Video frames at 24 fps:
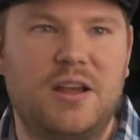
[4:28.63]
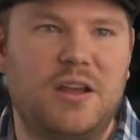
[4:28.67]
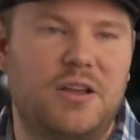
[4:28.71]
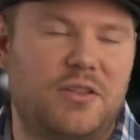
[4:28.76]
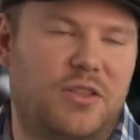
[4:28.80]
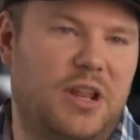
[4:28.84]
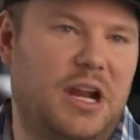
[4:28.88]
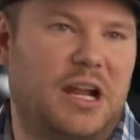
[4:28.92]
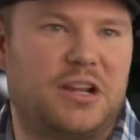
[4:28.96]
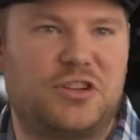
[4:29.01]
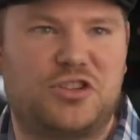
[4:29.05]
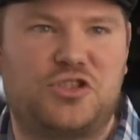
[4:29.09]

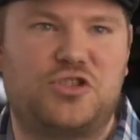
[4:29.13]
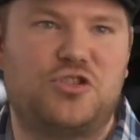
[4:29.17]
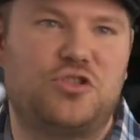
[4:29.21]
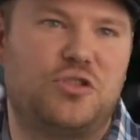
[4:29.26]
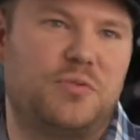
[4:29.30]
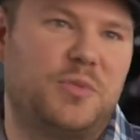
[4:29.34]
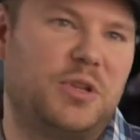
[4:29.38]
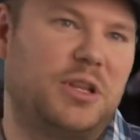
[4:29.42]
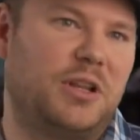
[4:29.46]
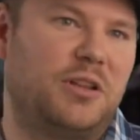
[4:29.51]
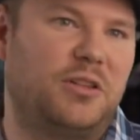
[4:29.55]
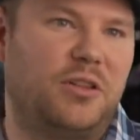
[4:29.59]
then I can shoot him
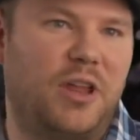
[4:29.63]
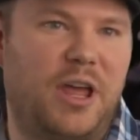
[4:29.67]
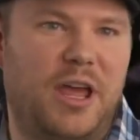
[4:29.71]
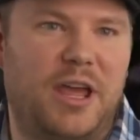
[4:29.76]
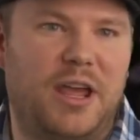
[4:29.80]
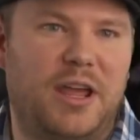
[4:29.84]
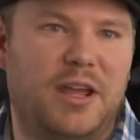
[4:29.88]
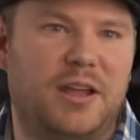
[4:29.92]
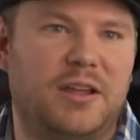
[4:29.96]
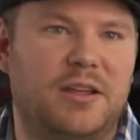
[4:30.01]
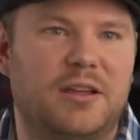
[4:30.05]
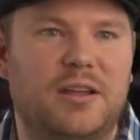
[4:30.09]
in the
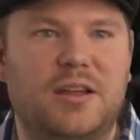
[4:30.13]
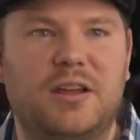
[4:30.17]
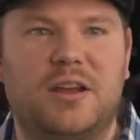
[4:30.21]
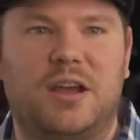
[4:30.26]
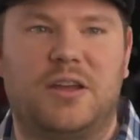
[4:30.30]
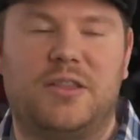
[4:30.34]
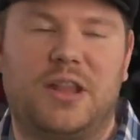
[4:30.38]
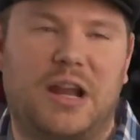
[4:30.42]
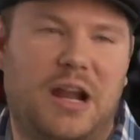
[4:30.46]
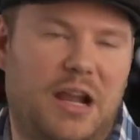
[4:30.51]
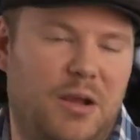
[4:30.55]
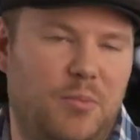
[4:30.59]
leg, and
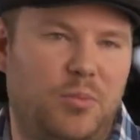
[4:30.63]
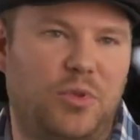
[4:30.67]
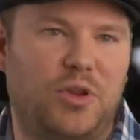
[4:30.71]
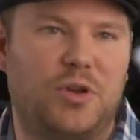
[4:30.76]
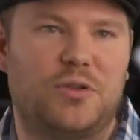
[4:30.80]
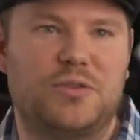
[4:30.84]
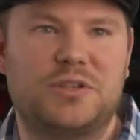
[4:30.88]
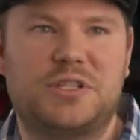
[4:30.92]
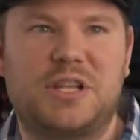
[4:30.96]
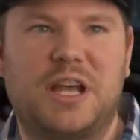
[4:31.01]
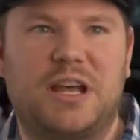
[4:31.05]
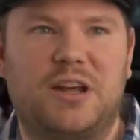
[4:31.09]
then I can blow
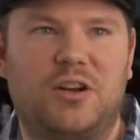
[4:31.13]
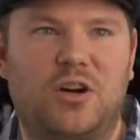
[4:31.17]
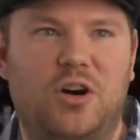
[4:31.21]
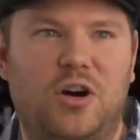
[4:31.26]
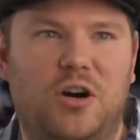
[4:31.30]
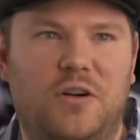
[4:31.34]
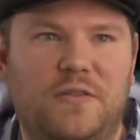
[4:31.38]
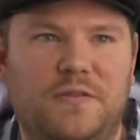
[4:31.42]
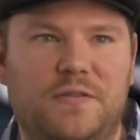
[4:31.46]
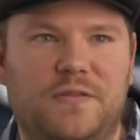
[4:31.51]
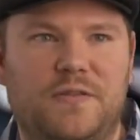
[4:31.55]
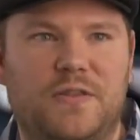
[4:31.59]
his head
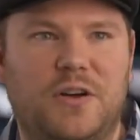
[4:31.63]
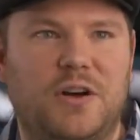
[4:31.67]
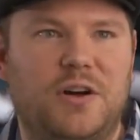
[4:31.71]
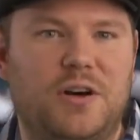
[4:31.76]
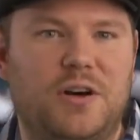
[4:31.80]
off.